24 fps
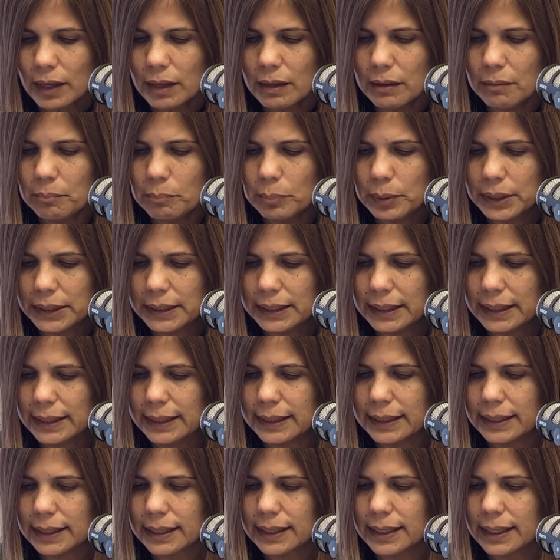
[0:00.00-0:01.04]
But
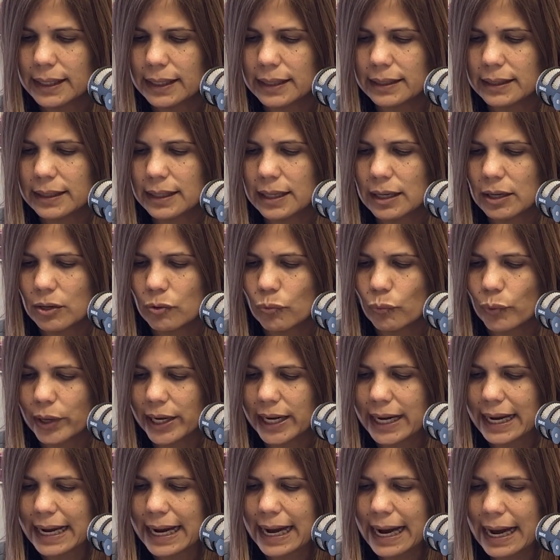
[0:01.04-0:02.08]
again, we
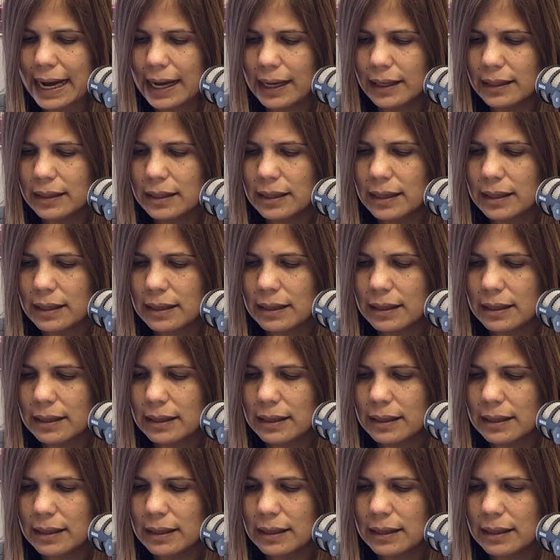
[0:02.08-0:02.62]
can,